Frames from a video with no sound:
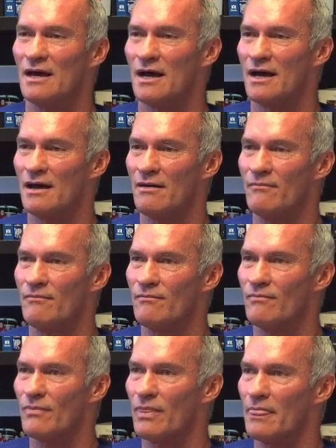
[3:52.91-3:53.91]

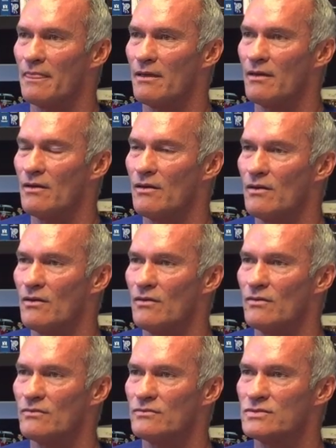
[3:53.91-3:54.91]

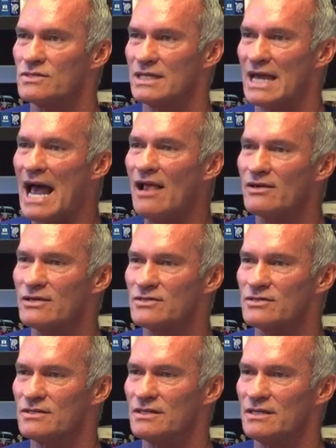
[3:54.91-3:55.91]

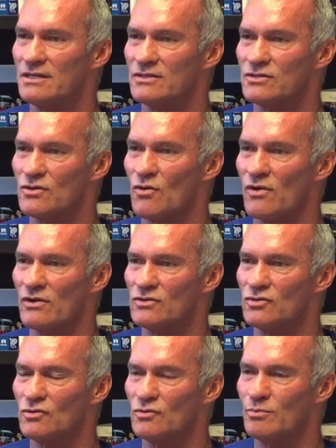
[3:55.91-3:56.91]
Cialis is going
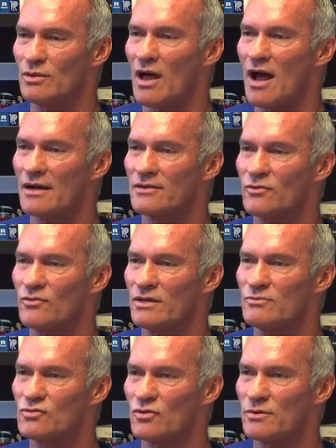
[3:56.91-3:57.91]
to block the
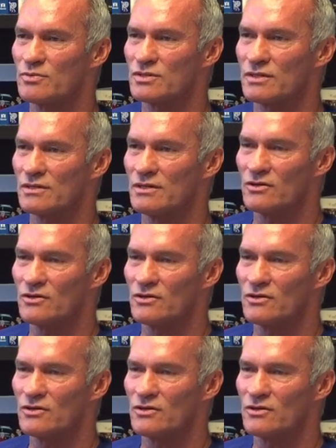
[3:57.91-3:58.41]
reabsorption,